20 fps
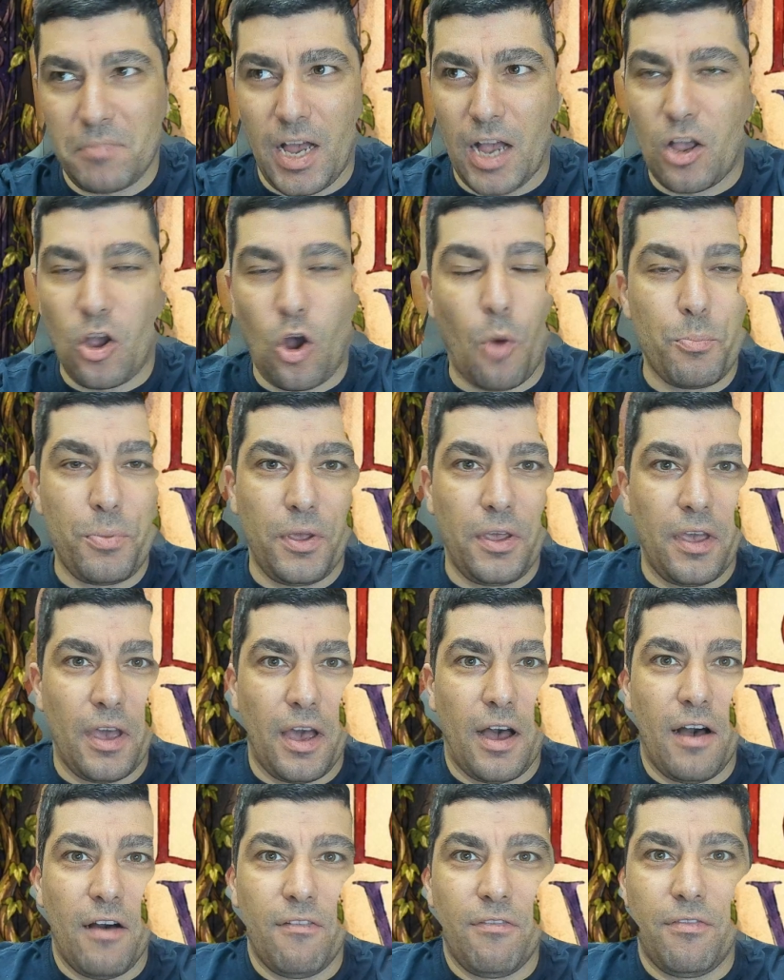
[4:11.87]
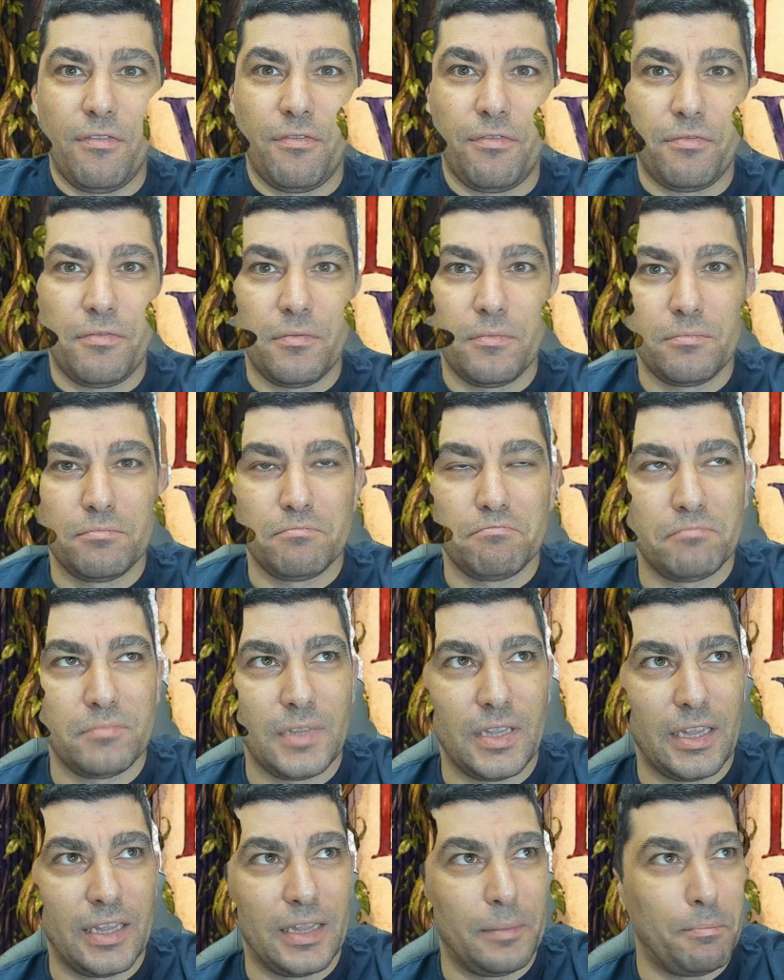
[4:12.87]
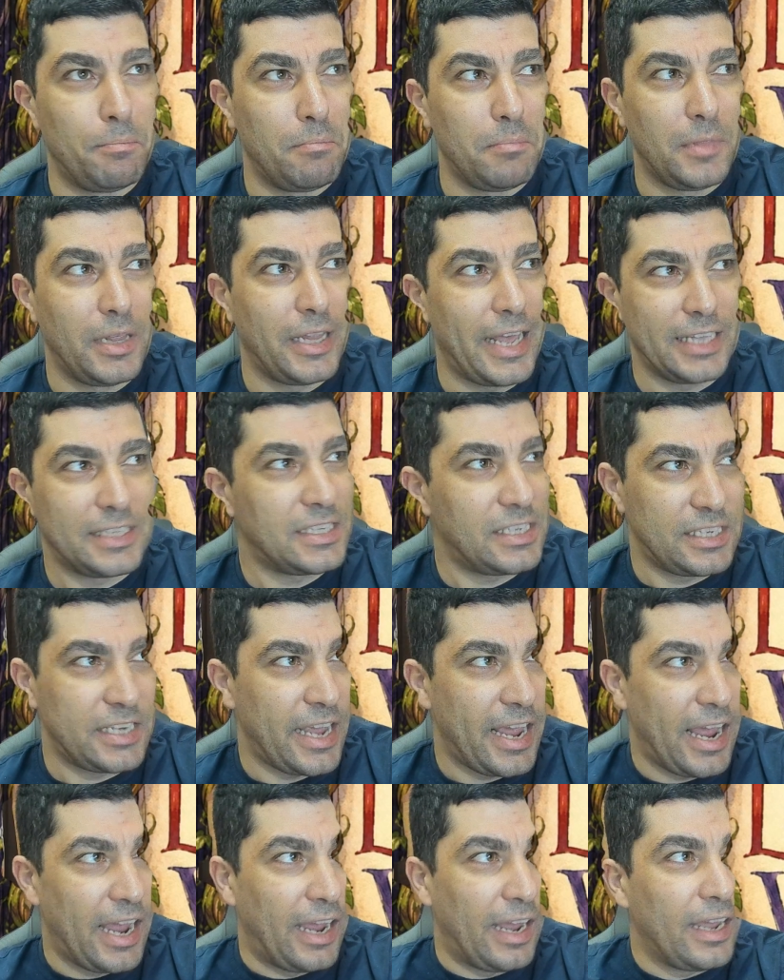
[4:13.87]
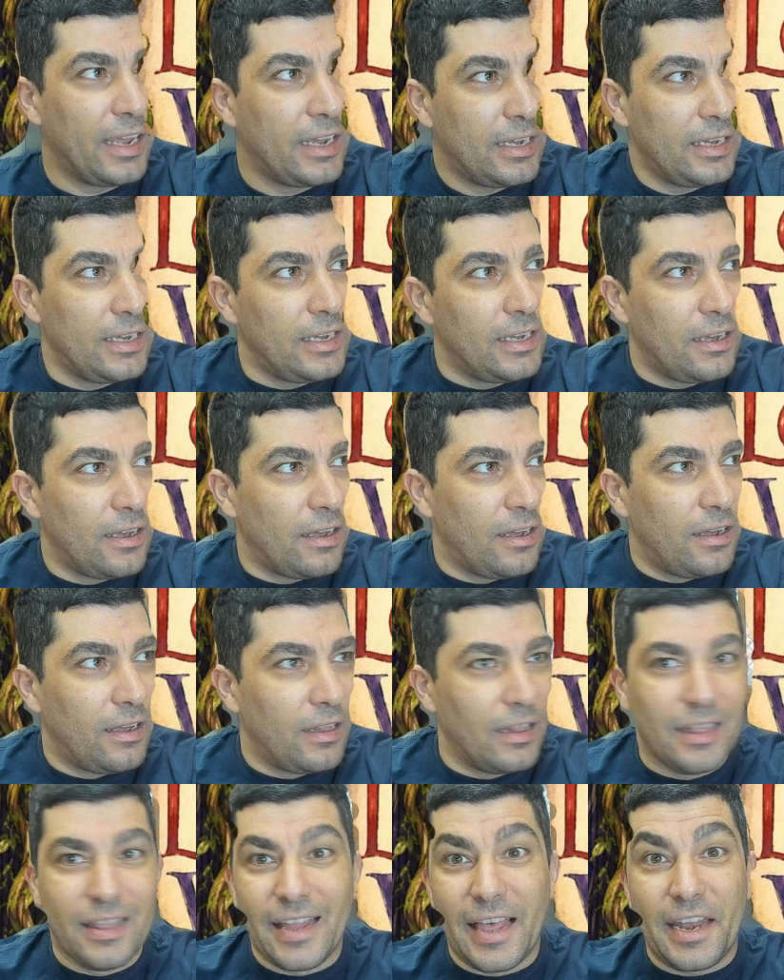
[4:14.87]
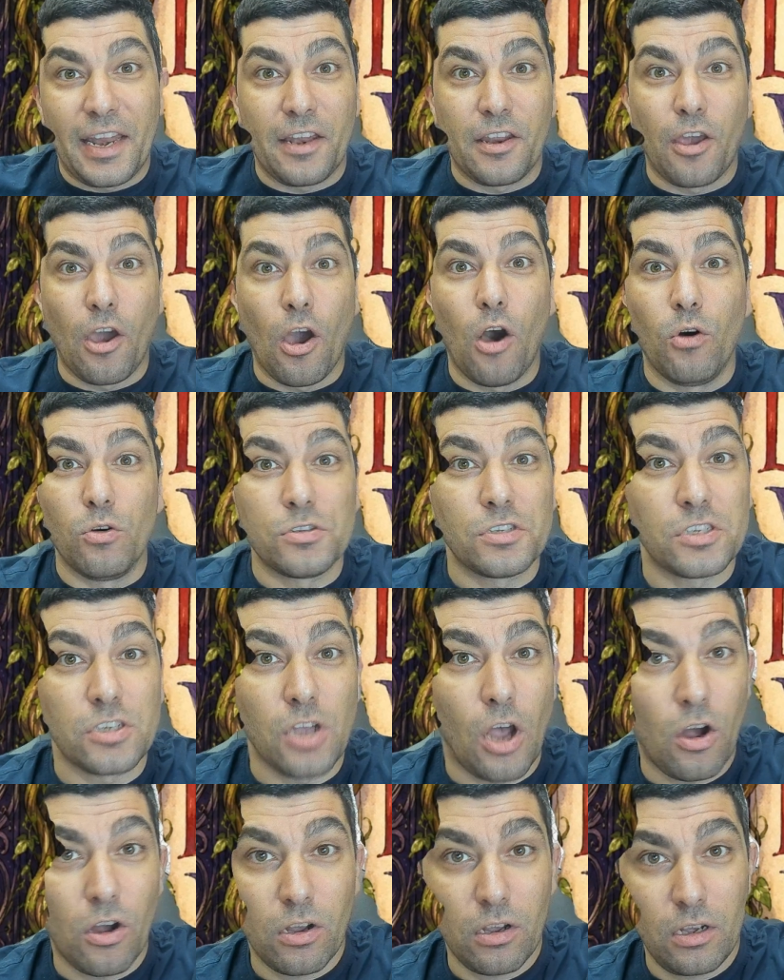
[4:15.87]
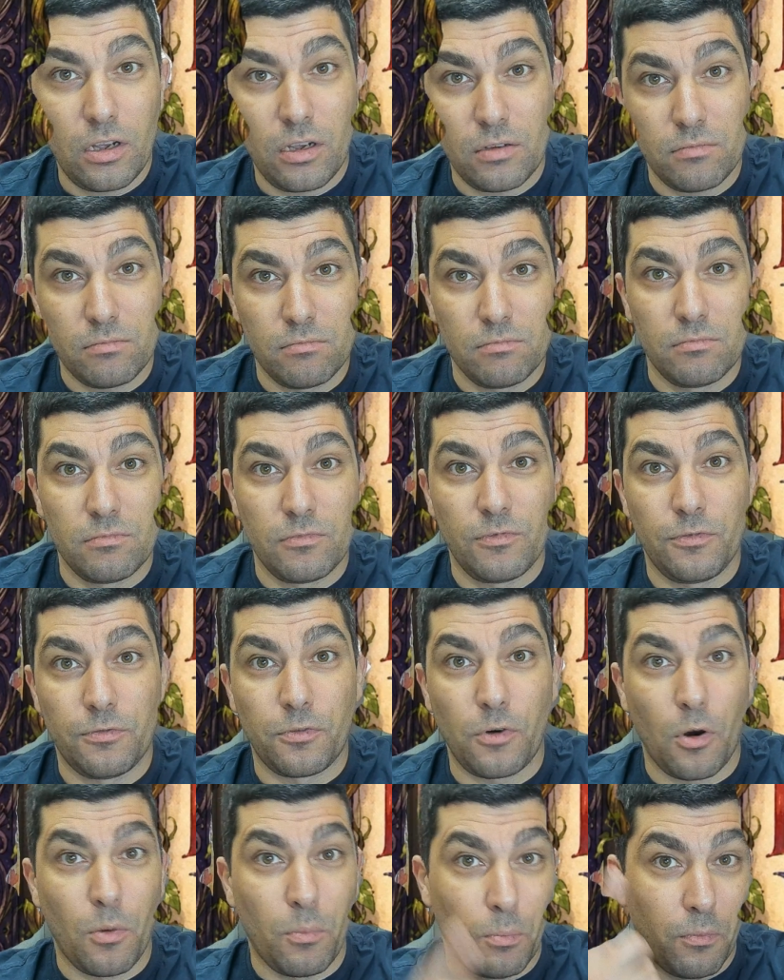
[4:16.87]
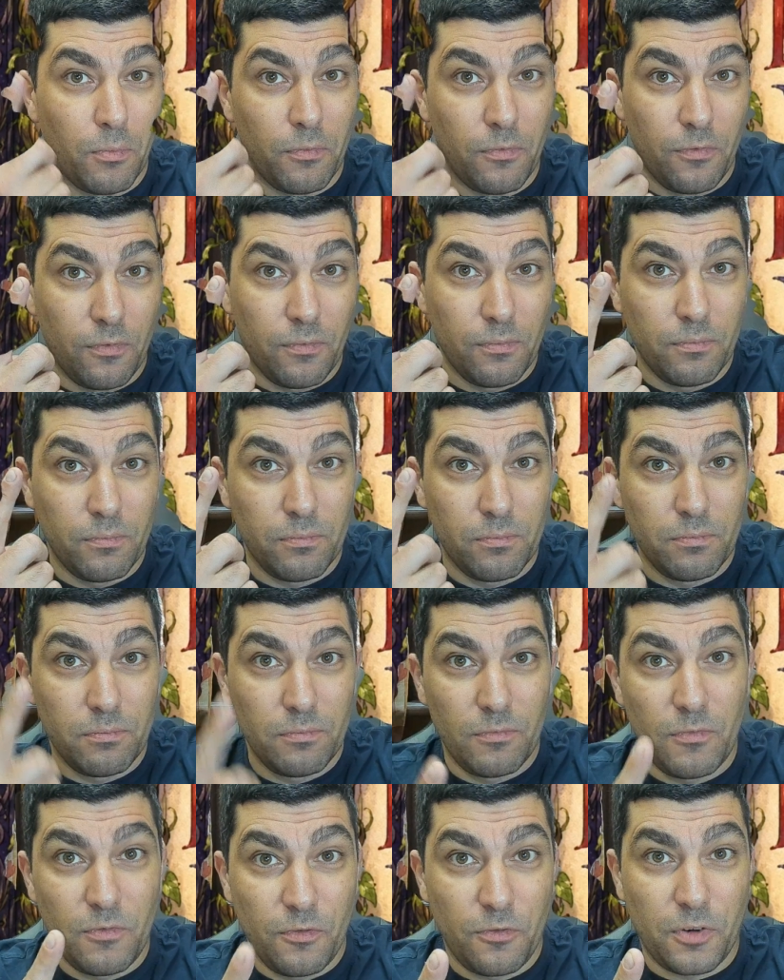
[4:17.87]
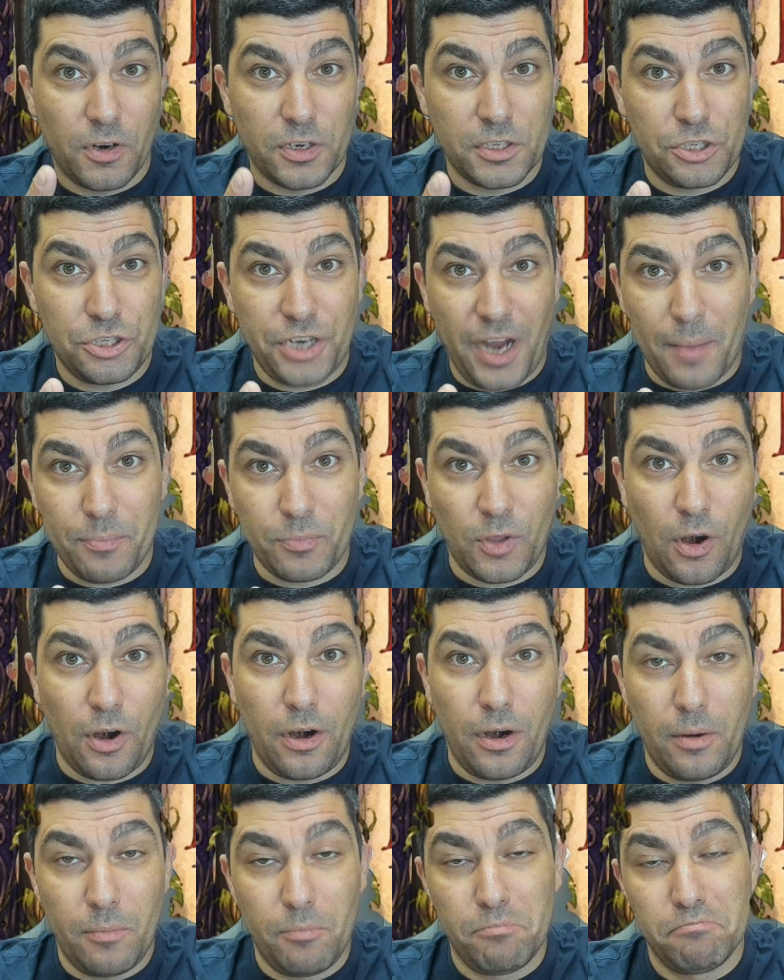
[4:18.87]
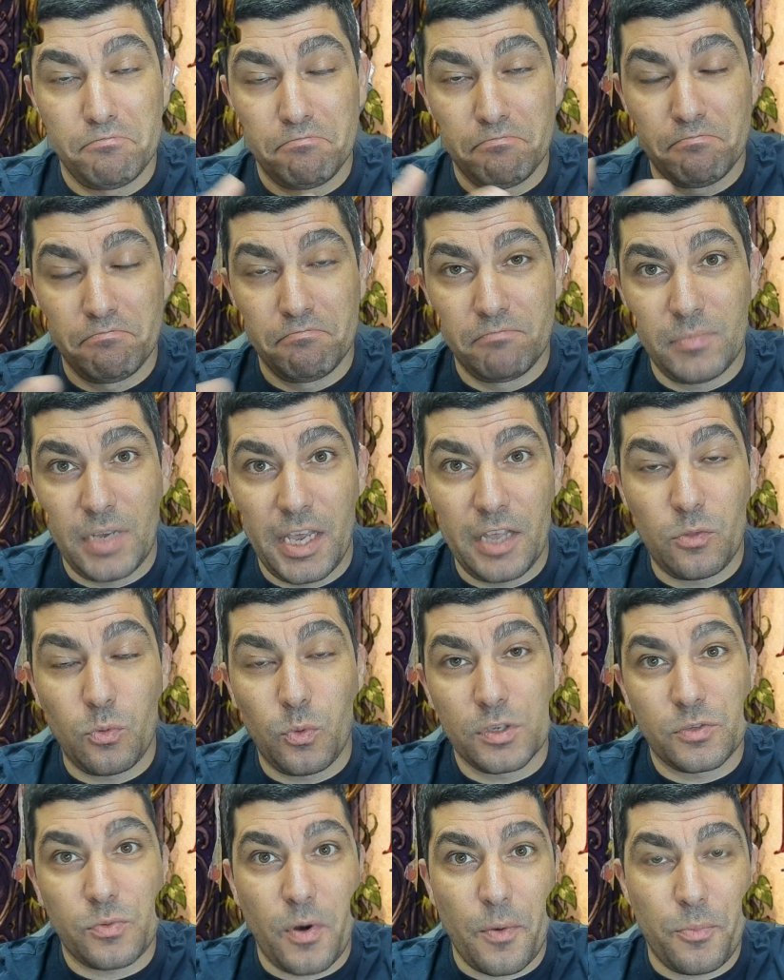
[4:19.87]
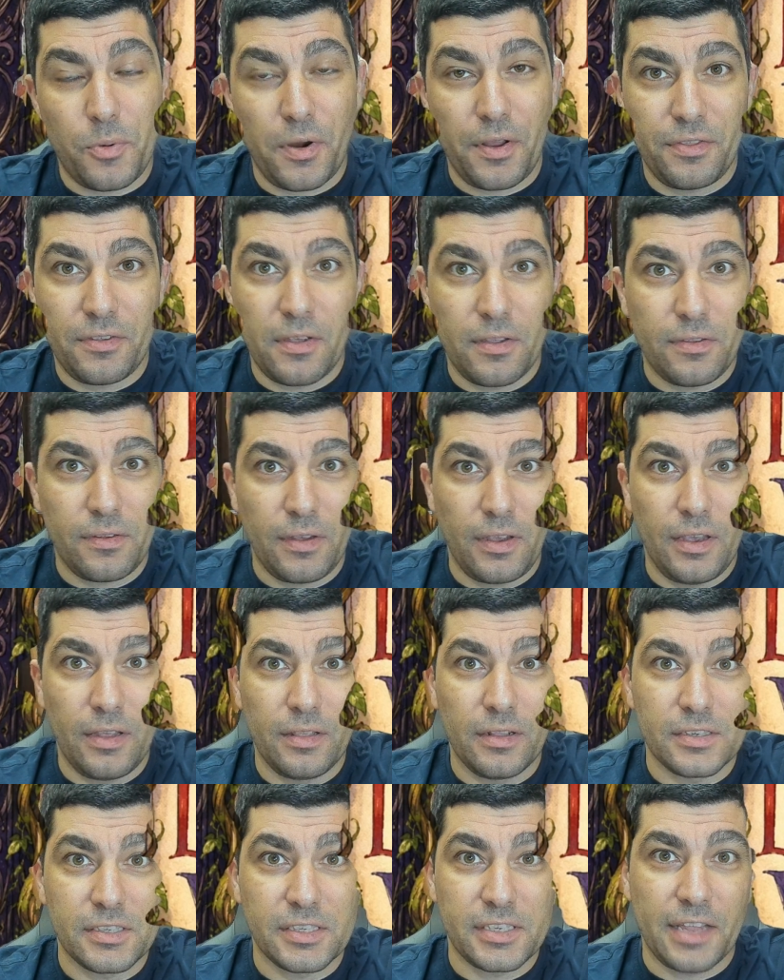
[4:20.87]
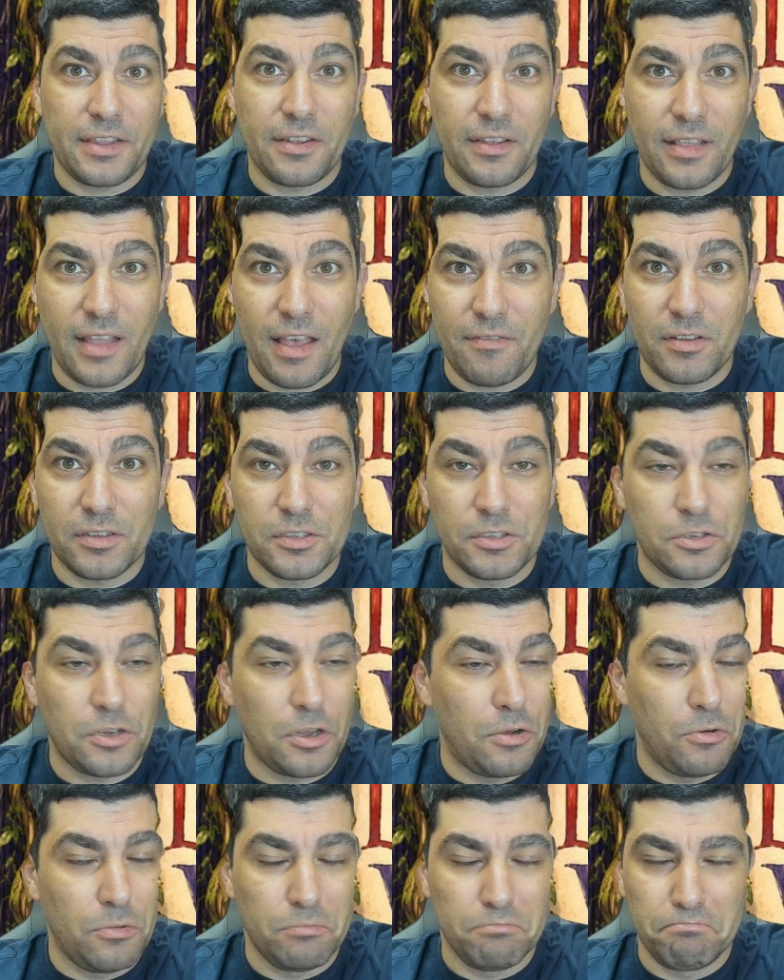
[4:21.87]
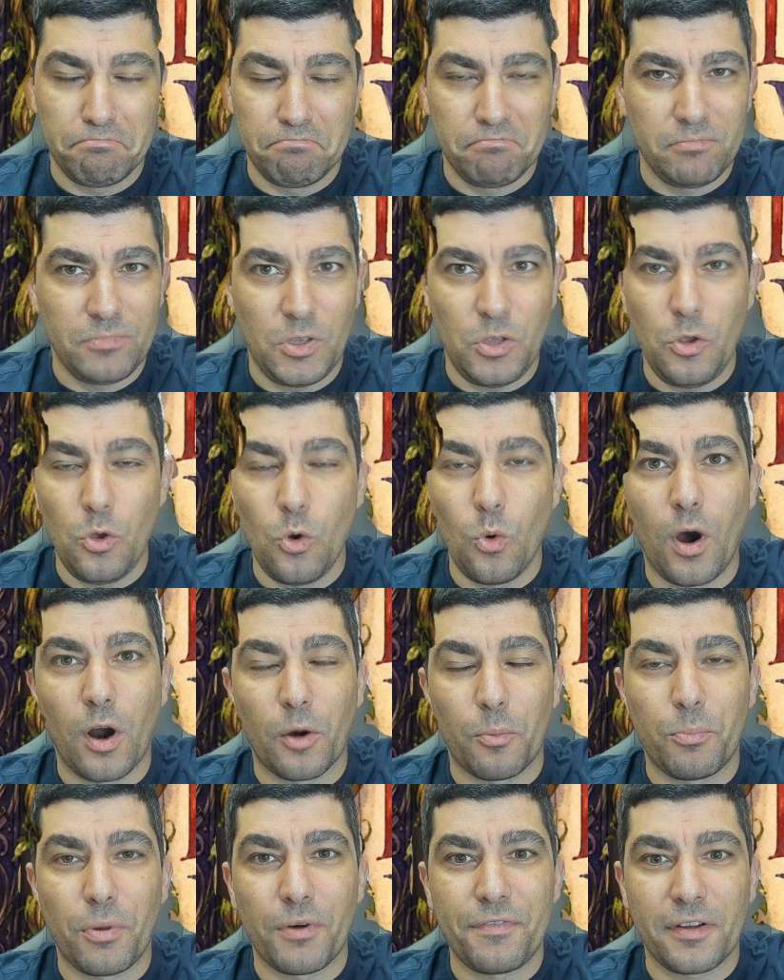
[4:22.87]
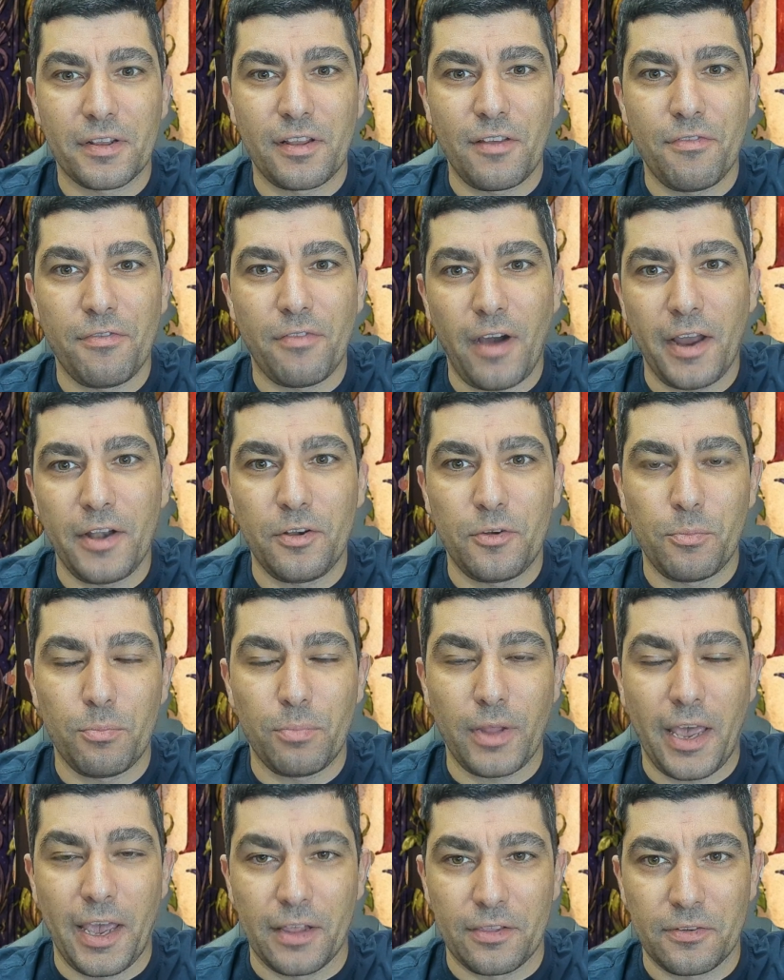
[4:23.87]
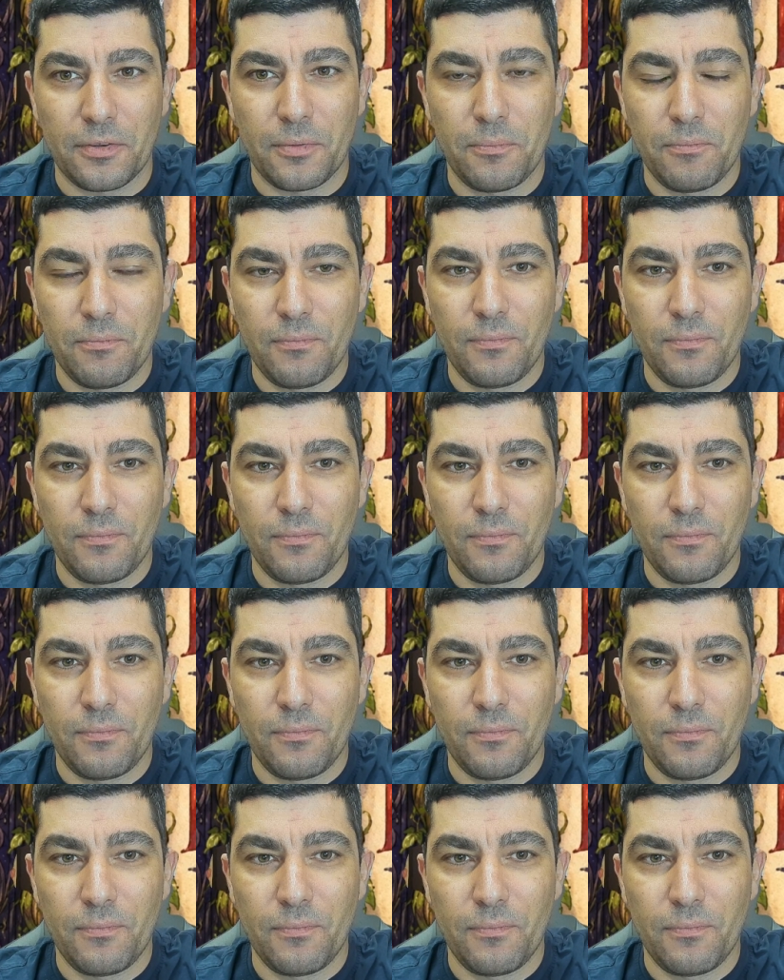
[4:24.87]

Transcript: a copy of, let's say, Let It Go song from first chapter, it was reprinted in set 11, so you are perfectly fine to play it.